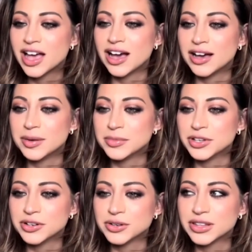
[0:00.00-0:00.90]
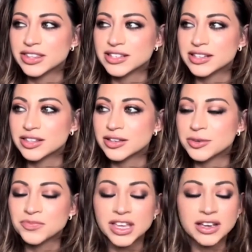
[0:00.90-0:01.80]
you know,
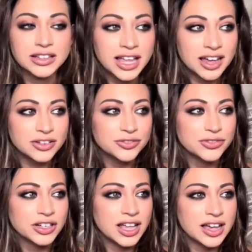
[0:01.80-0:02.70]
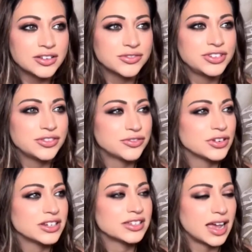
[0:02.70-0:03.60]
a lot of
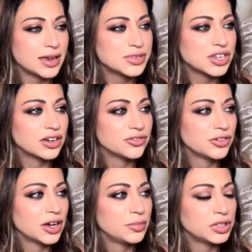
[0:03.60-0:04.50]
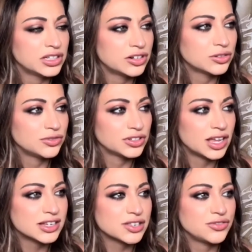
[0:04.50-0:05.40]
different types of political
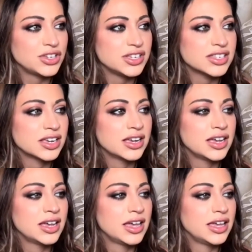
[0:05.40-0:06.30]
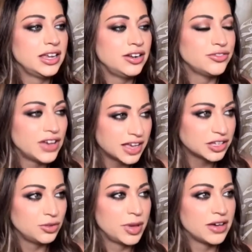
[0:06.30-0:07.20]
philosophies in a
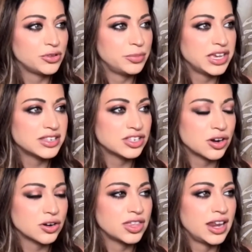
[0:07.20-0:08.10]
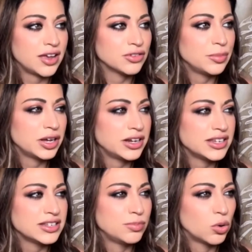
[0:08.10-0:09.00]
vacuum have a base start that everybody
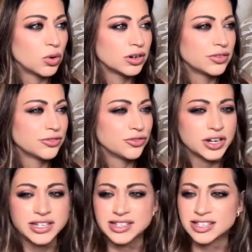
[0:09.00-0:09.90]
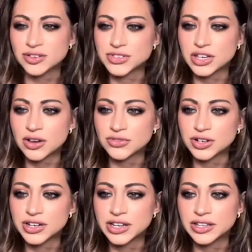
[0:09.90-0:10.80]
is born free and
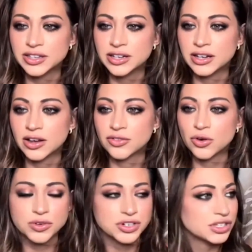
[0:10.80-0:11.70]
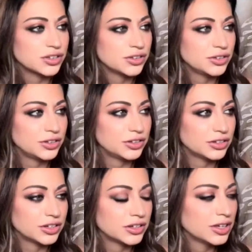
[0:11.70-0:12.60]
self-sovereign. And then of course the
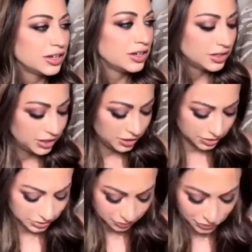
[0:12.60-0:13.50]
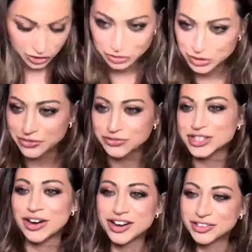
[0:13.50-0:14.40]

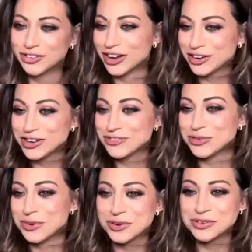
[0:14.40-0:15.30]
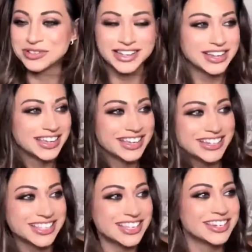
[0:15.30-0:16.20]
fuckery of the world, like, it
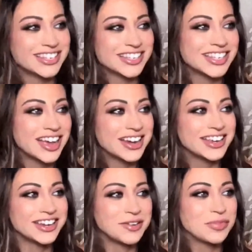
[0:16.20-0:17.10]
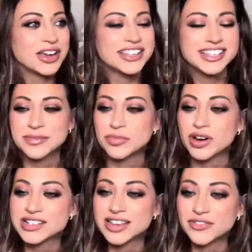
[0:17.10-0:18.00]
gets in society and it breaks
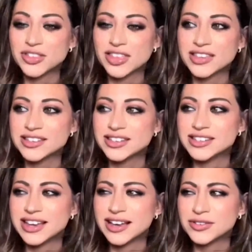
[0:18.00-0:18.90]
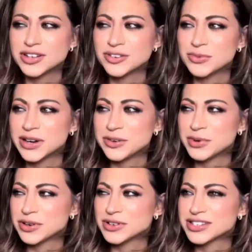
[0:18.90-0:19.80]
everything down in a way where